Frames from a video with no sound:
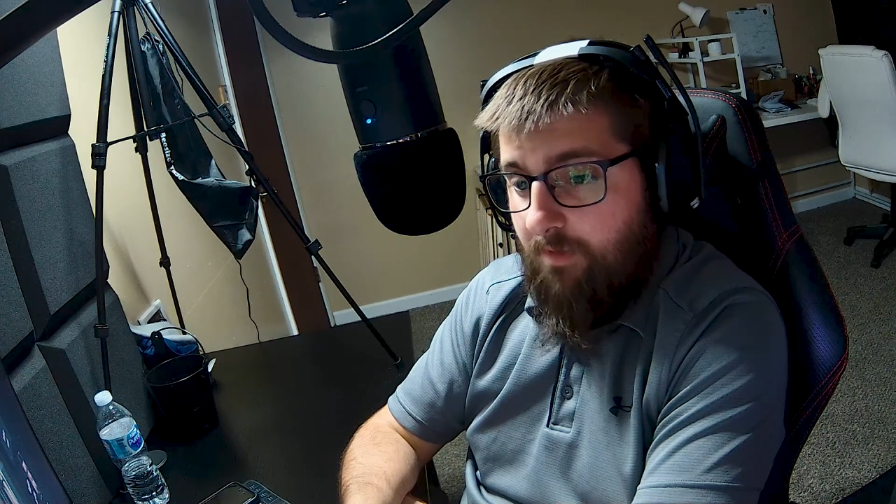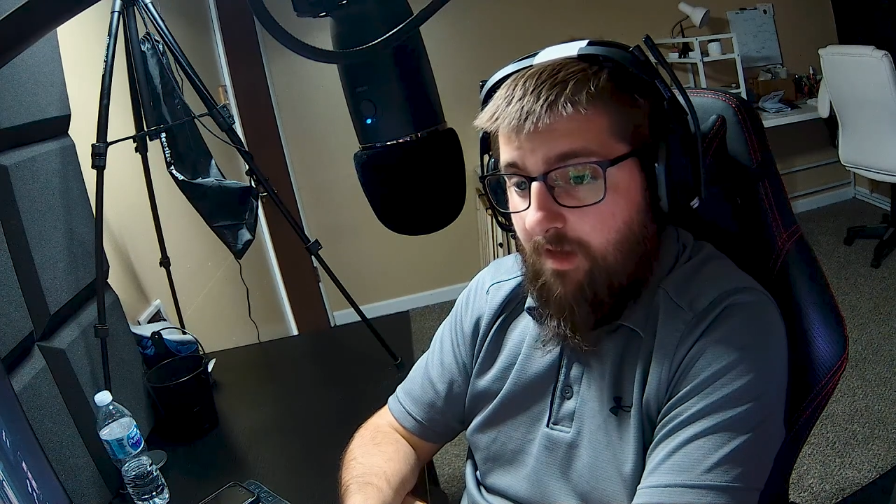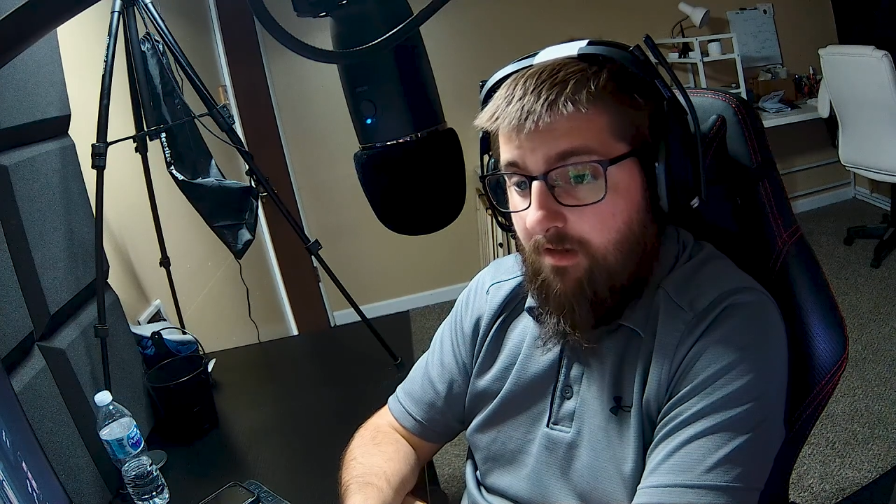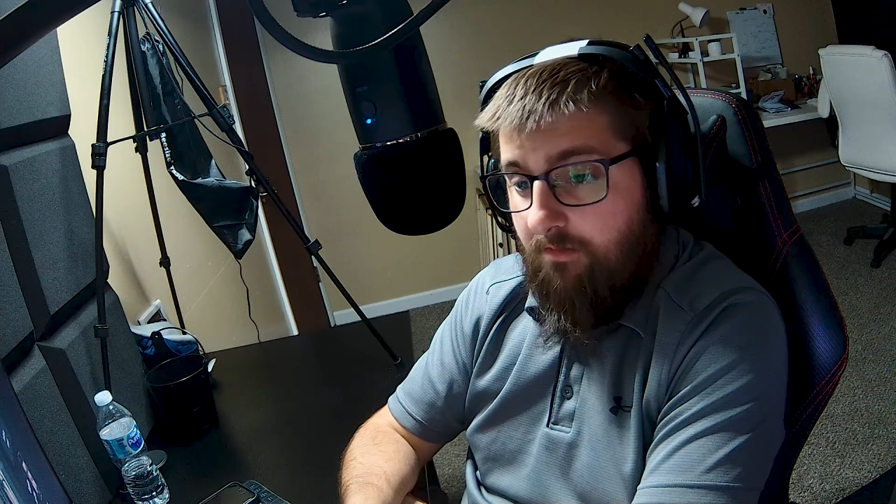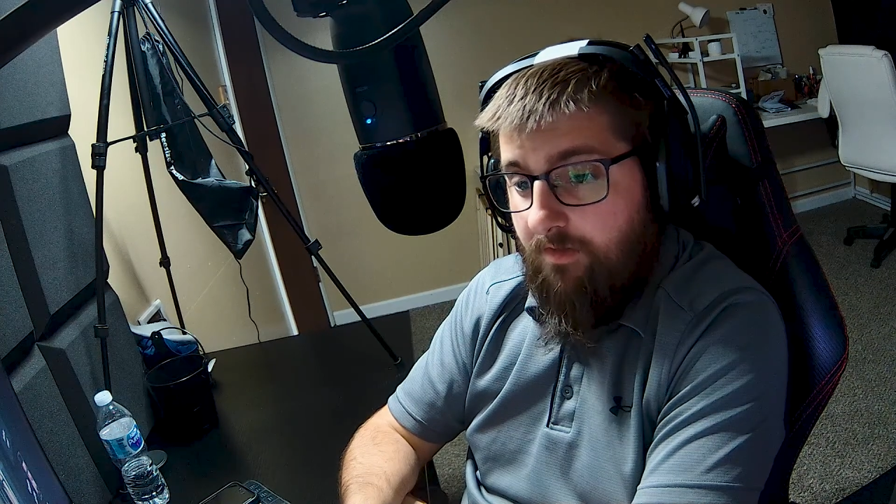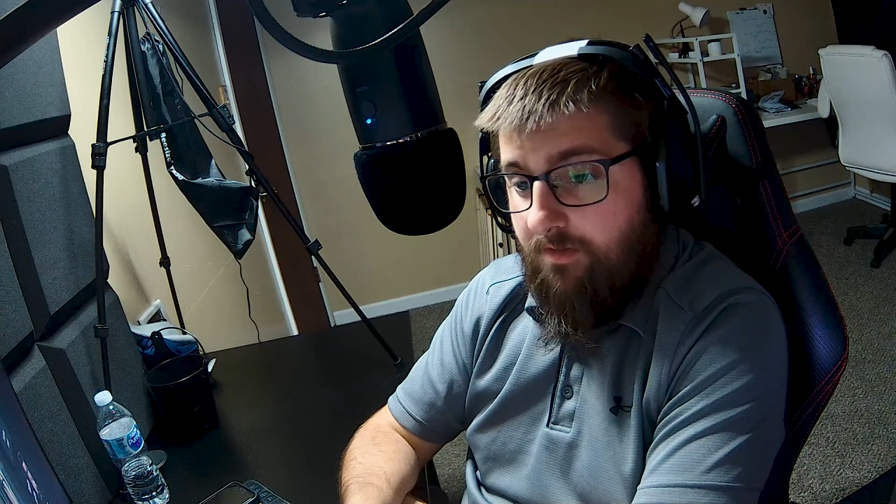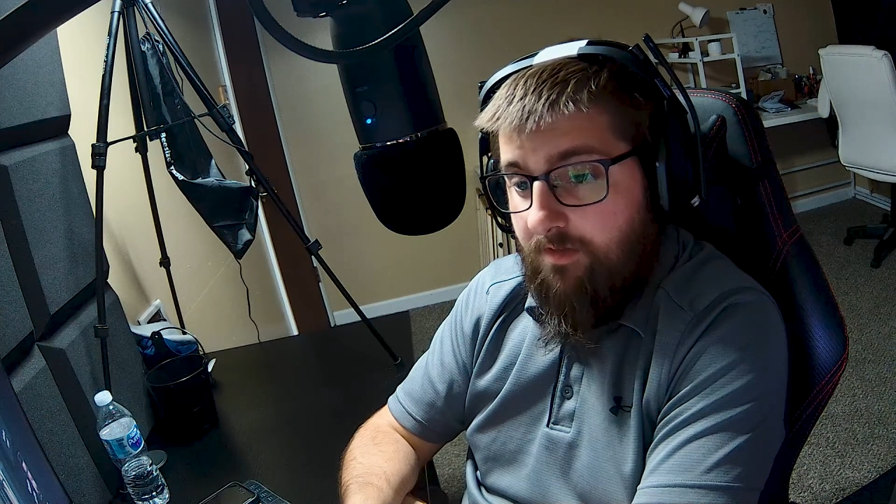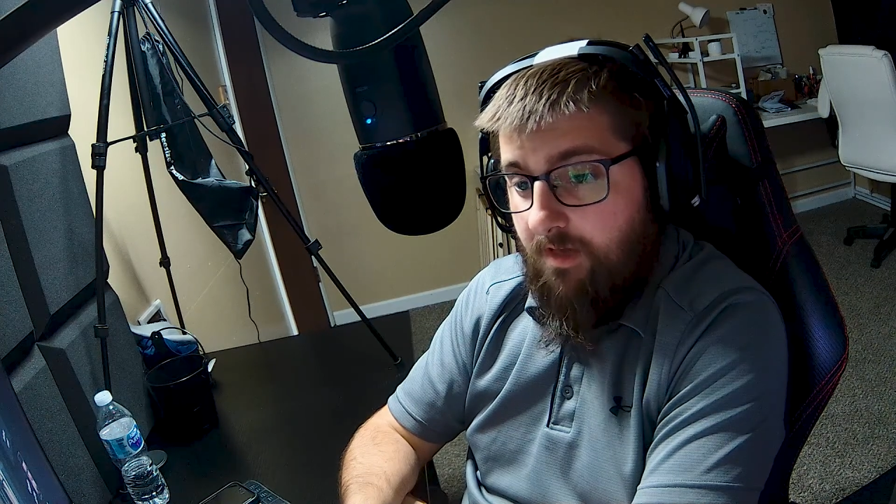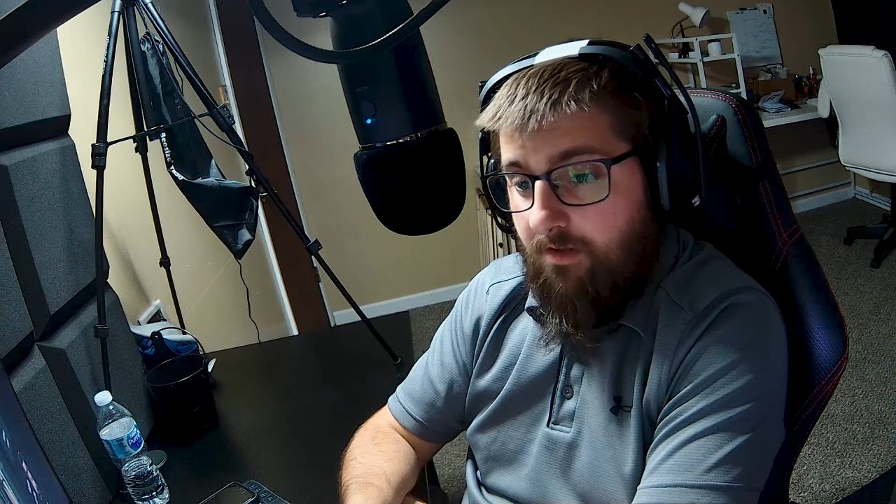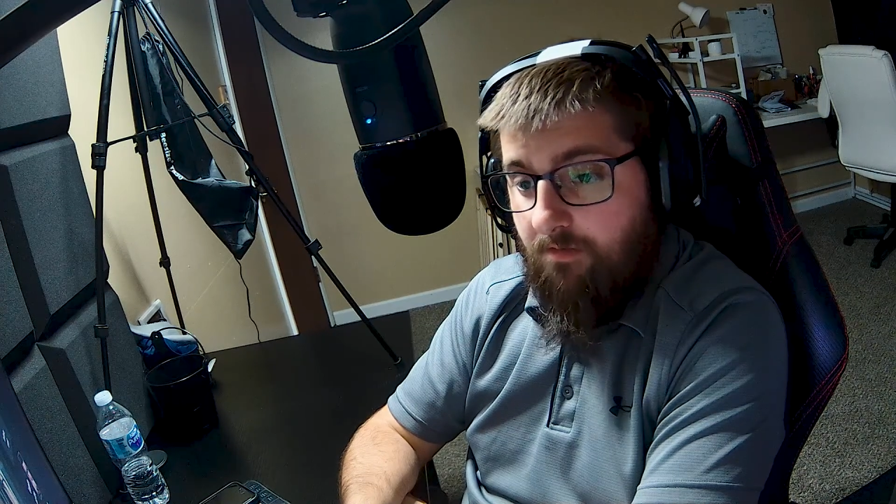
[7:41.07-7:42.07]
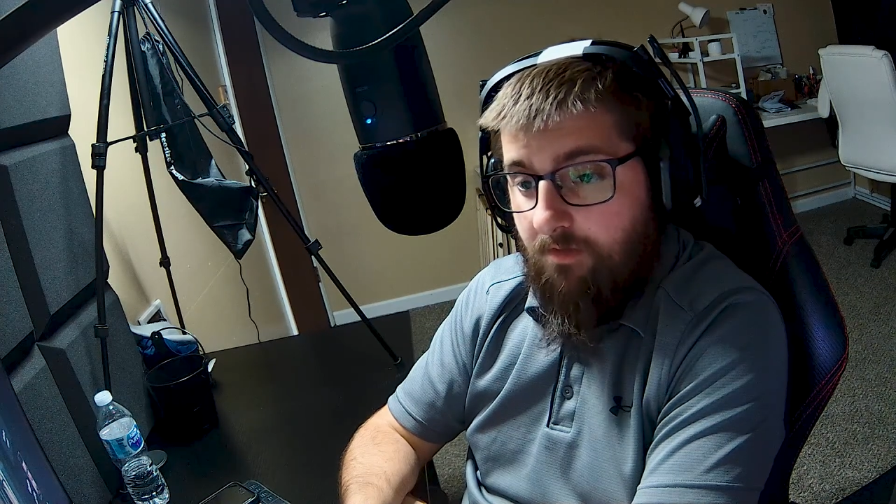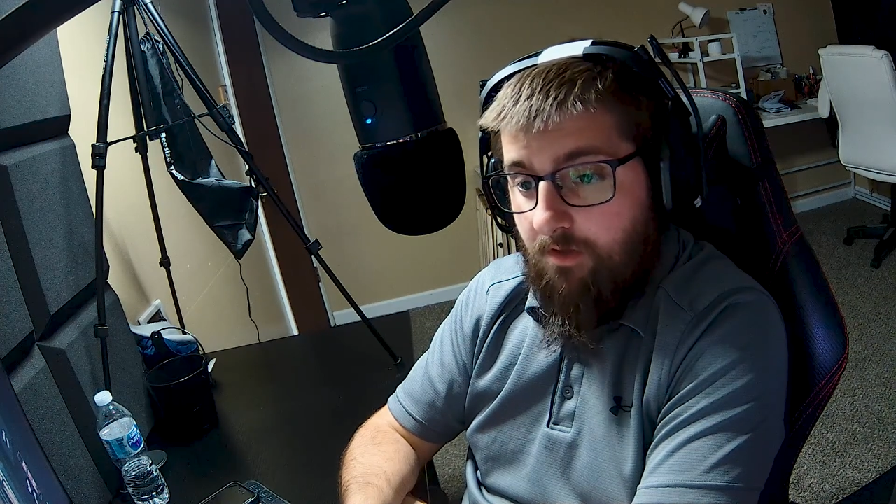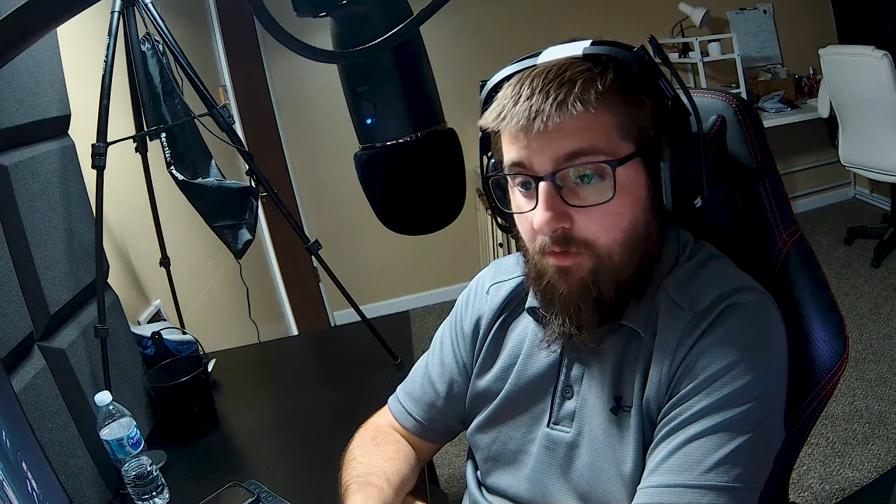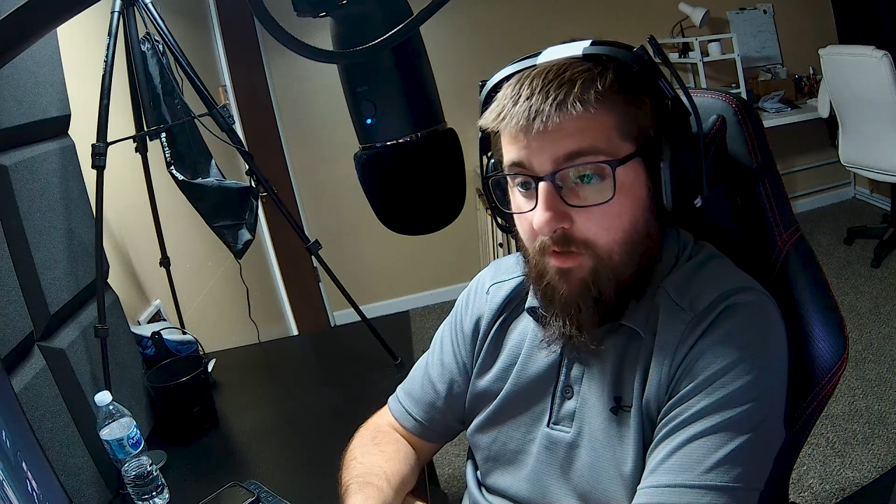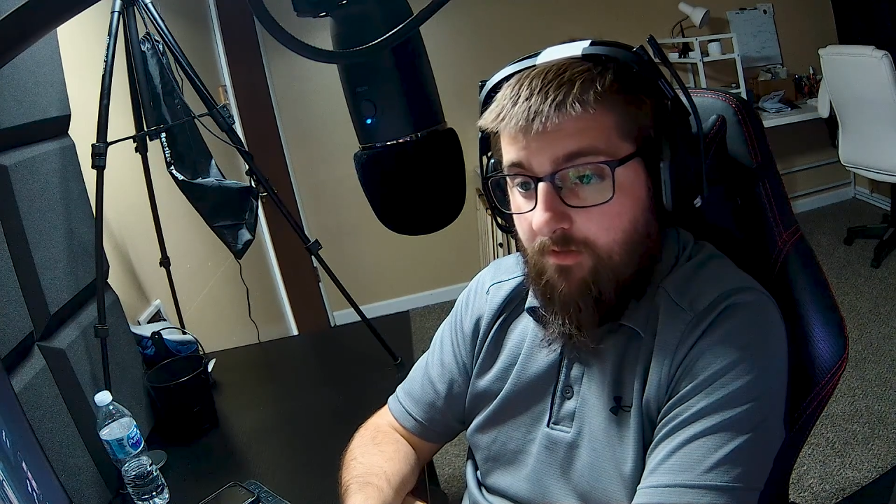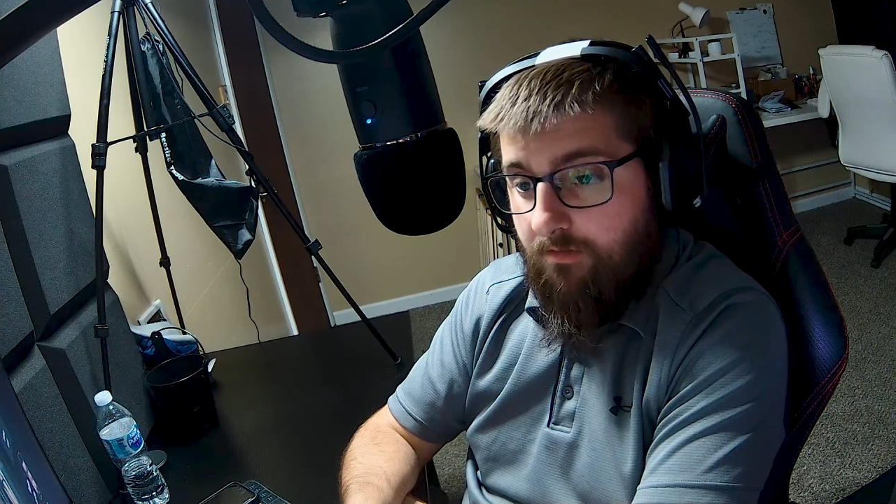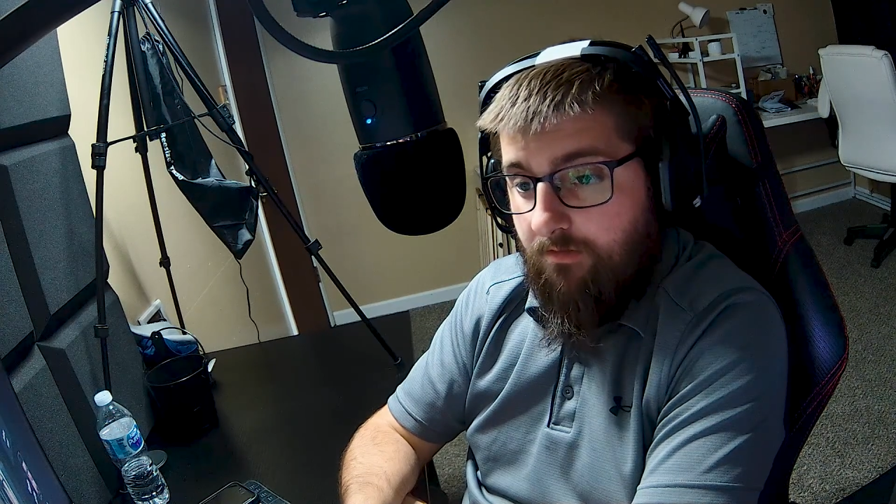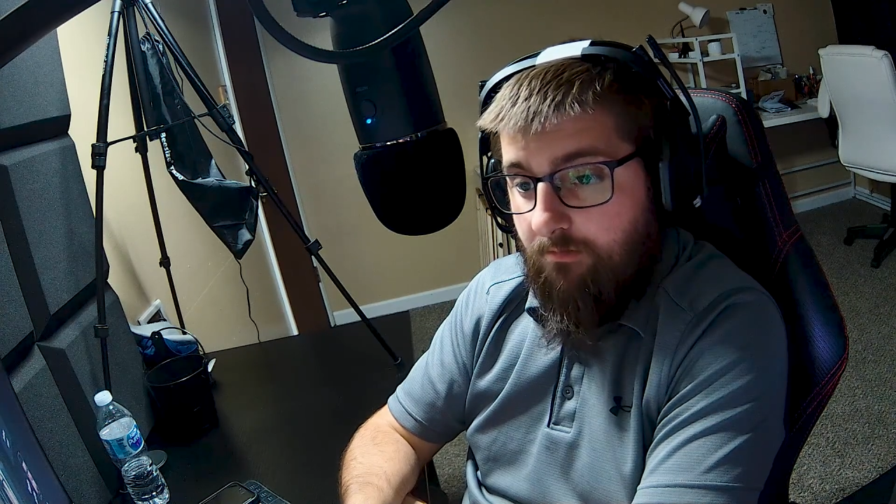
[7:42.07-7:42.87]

end of the stick of the U.S.,